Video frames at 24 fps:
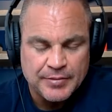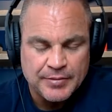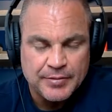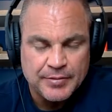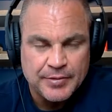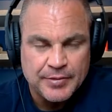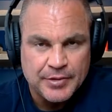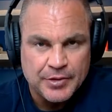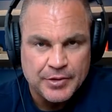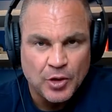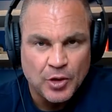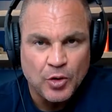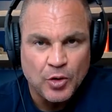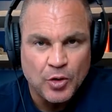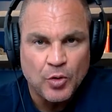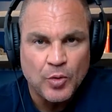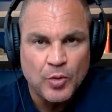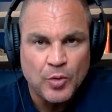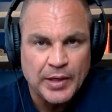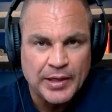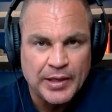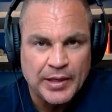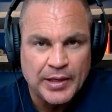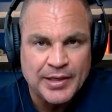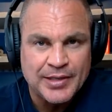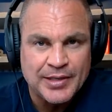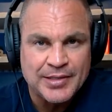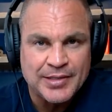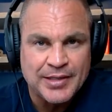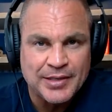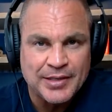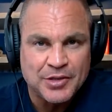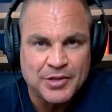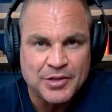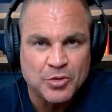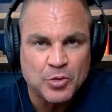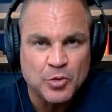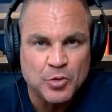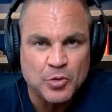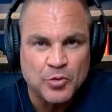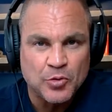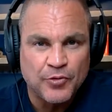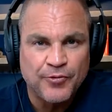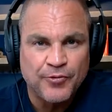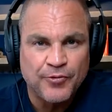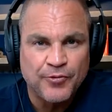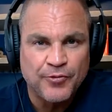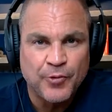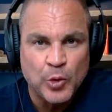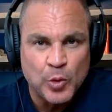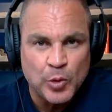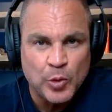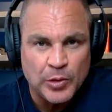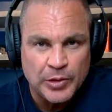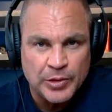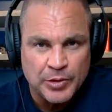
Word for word: so easy to fool